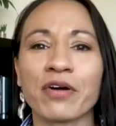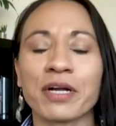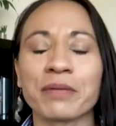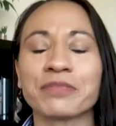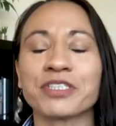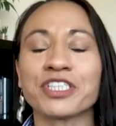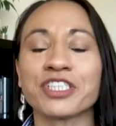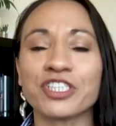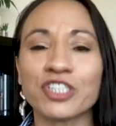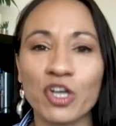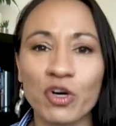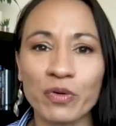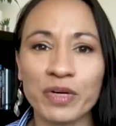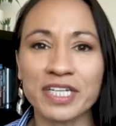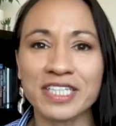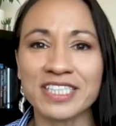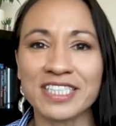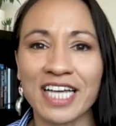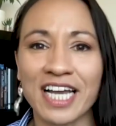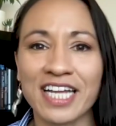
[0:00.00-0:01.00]
I'm so
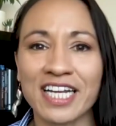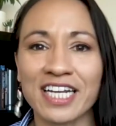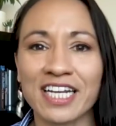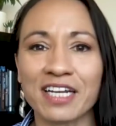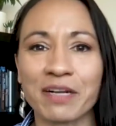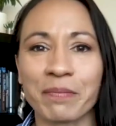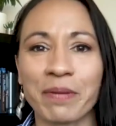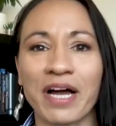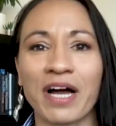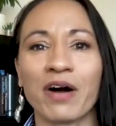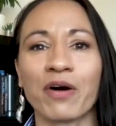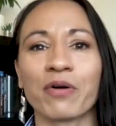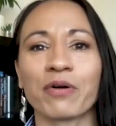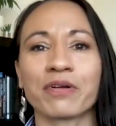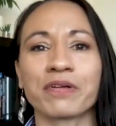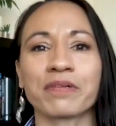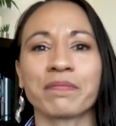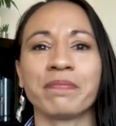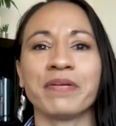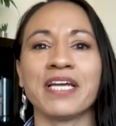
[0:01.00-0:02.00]
excited about
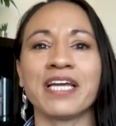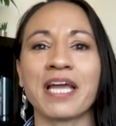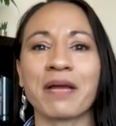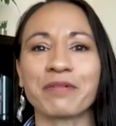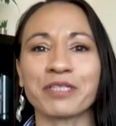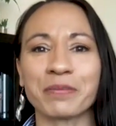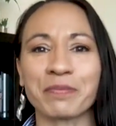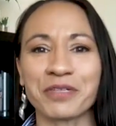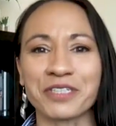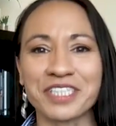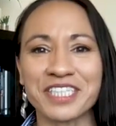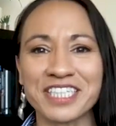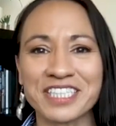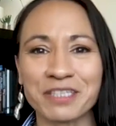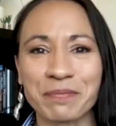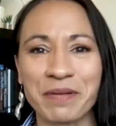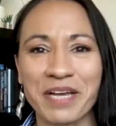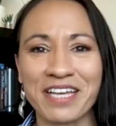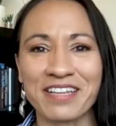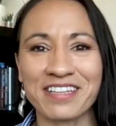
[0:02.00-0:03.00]
being able to
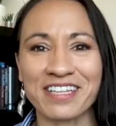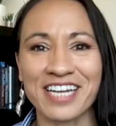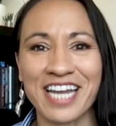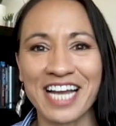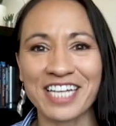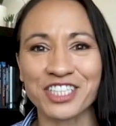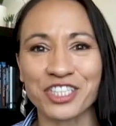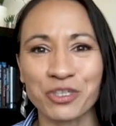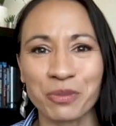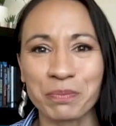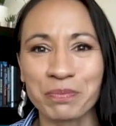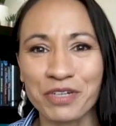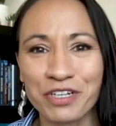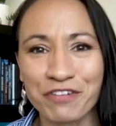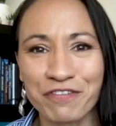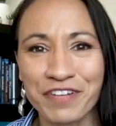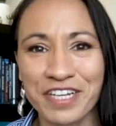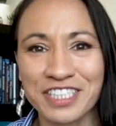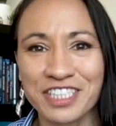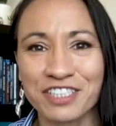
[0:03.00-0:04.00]
participate in the National Book
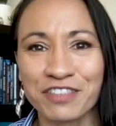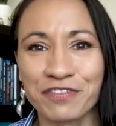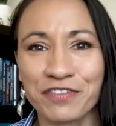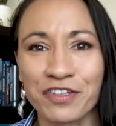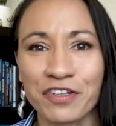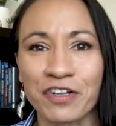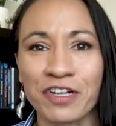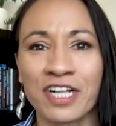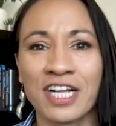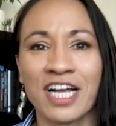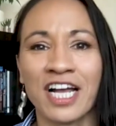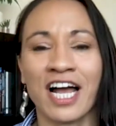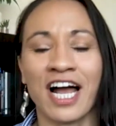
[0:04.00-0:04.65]
Festival